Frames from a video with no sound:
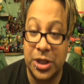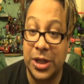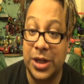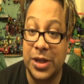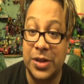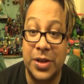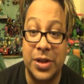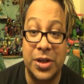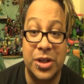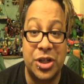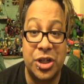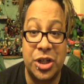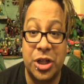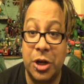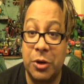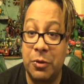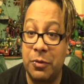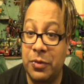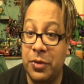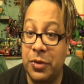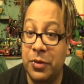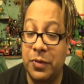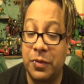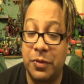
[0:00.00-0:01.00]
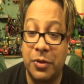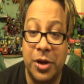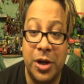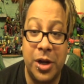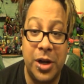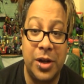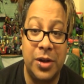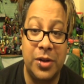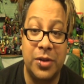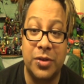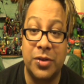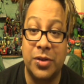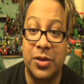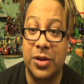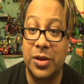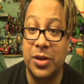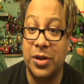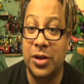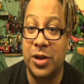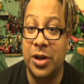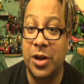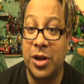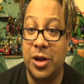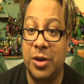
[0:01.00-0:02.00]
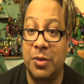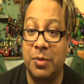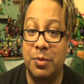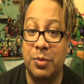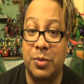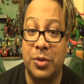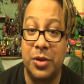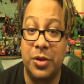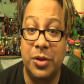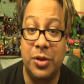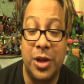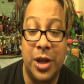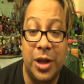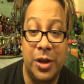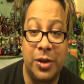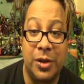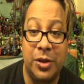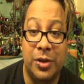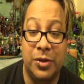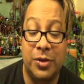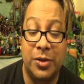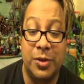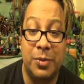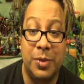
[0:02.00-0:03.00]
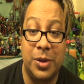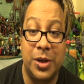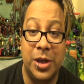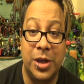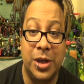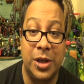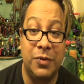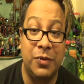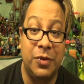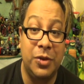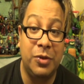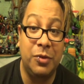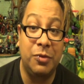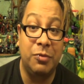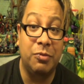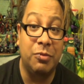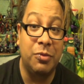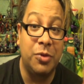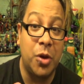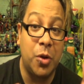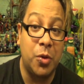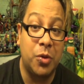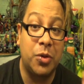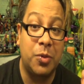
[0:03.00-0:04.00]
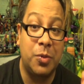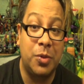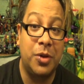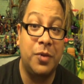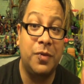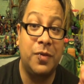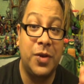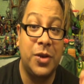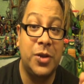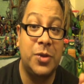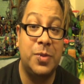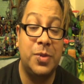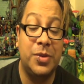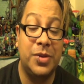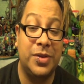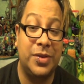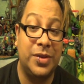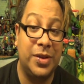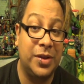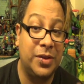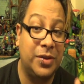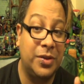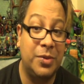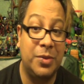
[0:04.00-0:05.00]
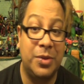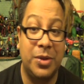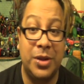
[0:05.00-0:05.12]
Like I said, share with your friends. You got somebody, if you know someone on Facebook that says